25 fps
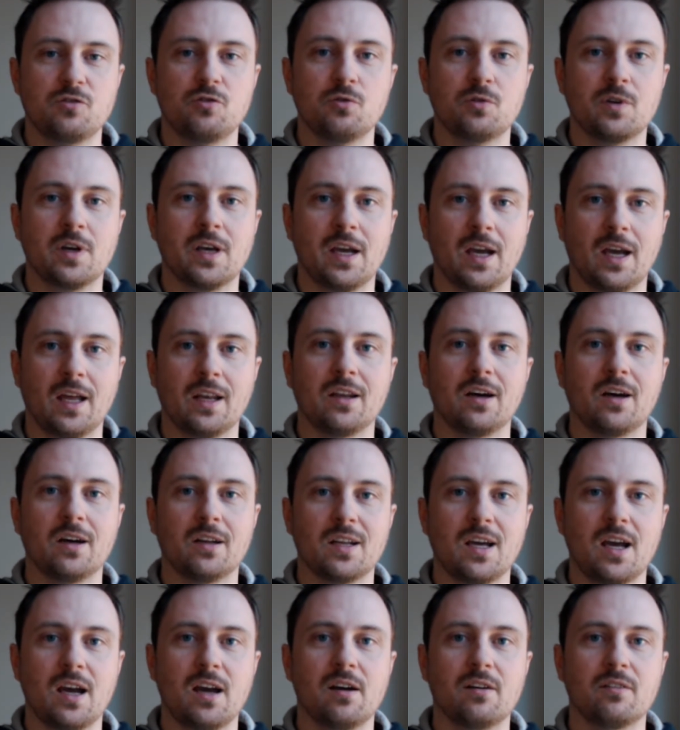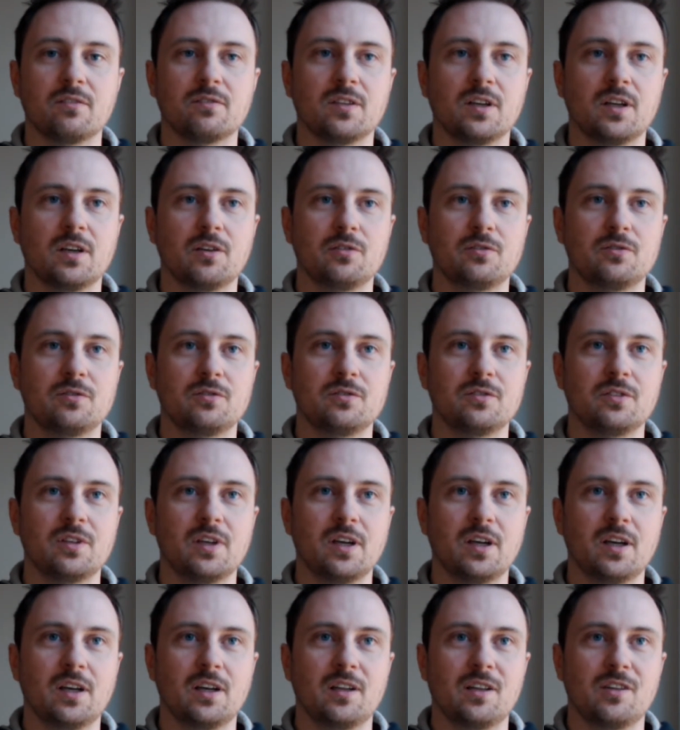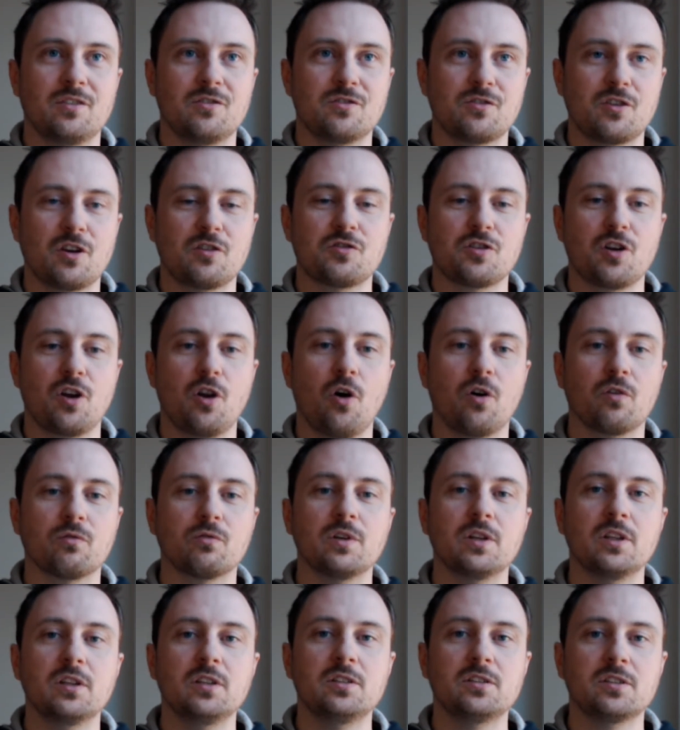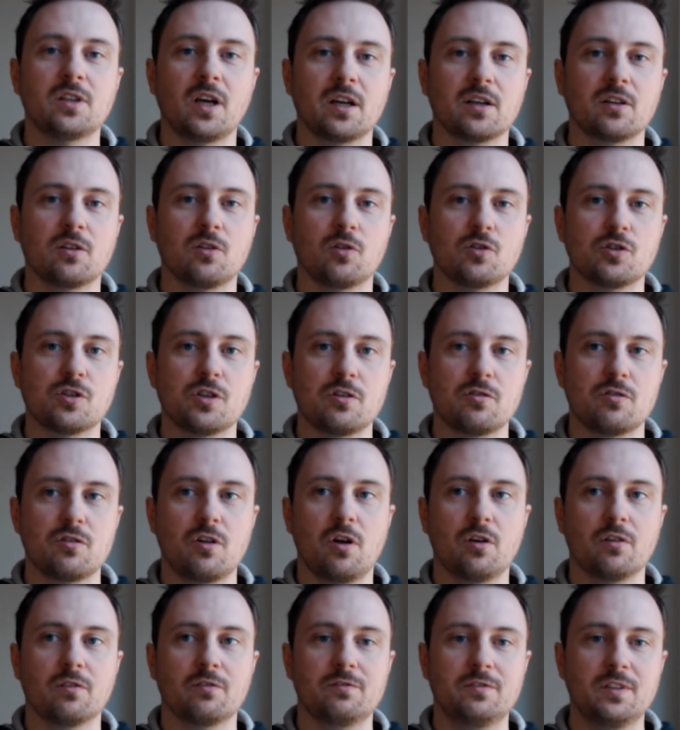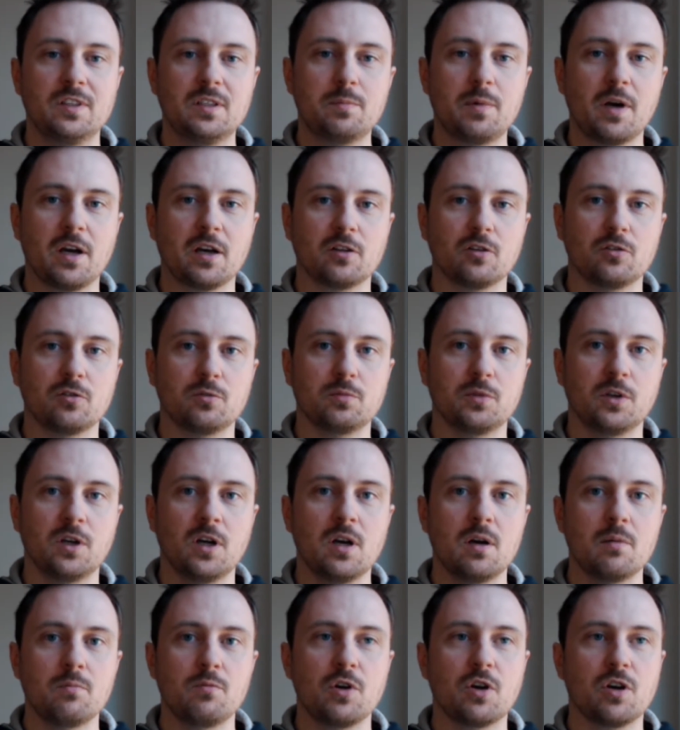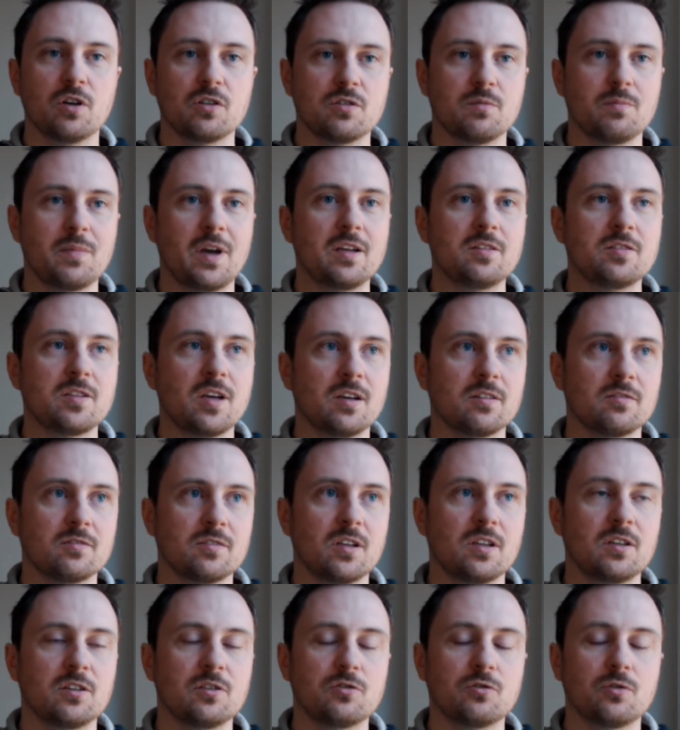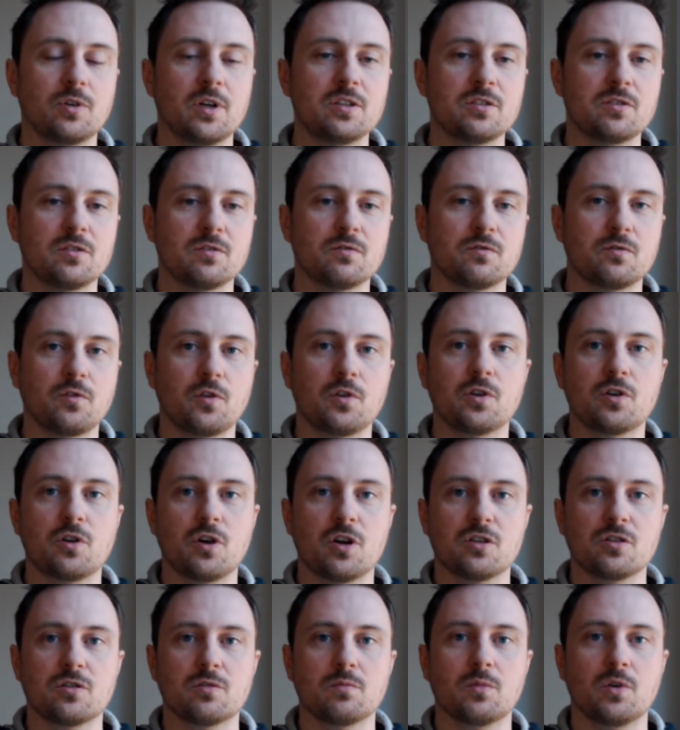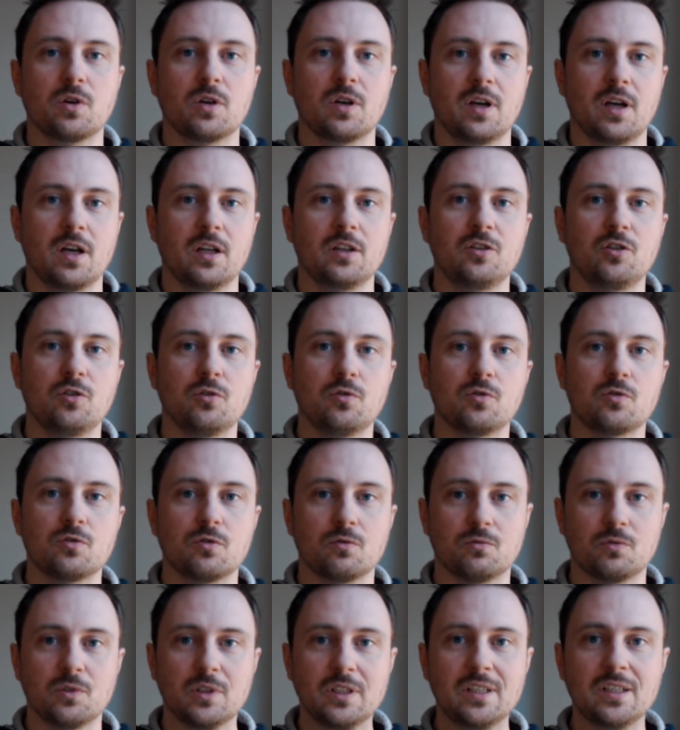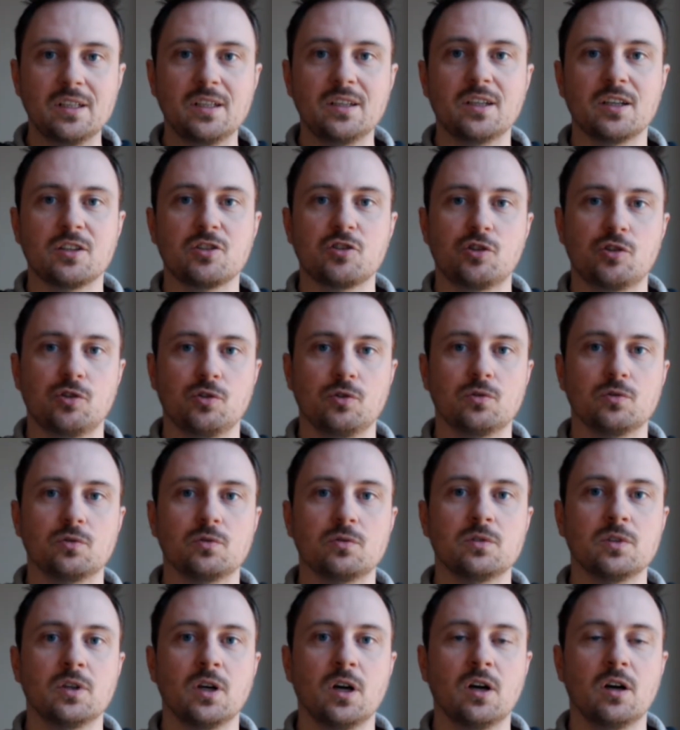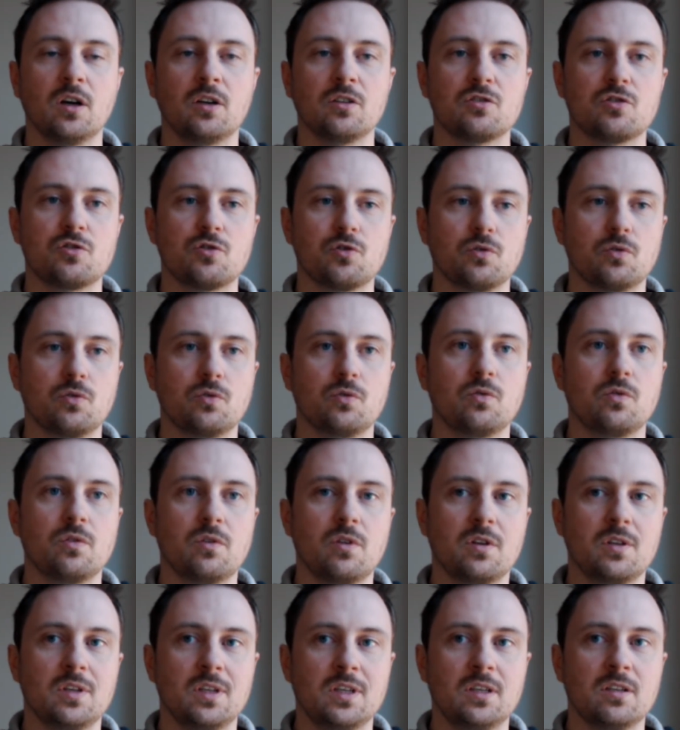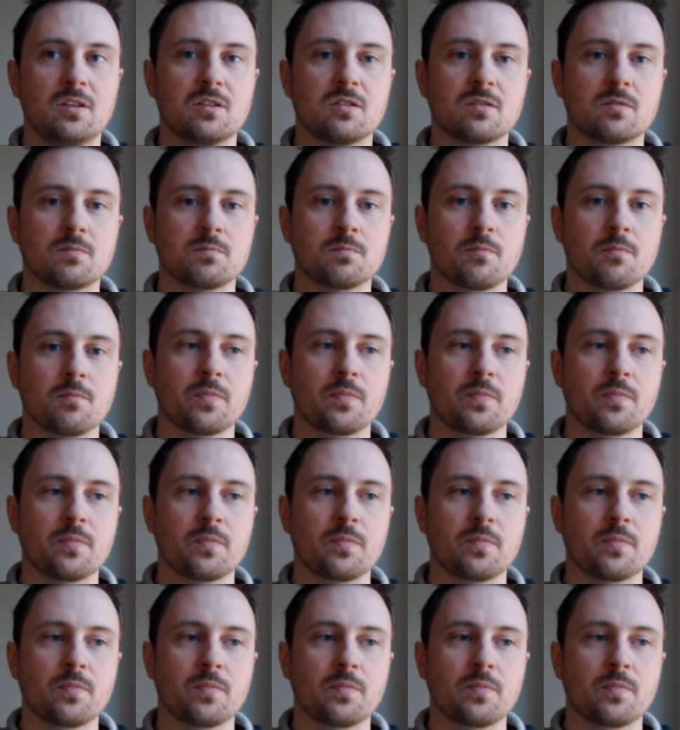You cannot have such a long release cycle or such a long feedback loop, because it may take 10 iterations for the customer and you to really attune to the needs.